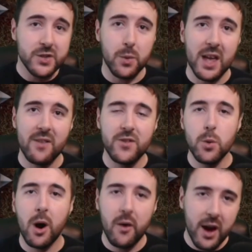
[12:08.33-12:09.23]
So if
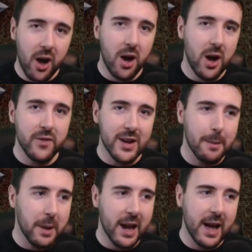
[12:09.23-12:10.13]
you are a
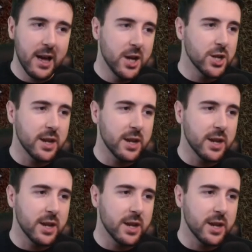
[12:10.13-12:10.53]
Halfling player,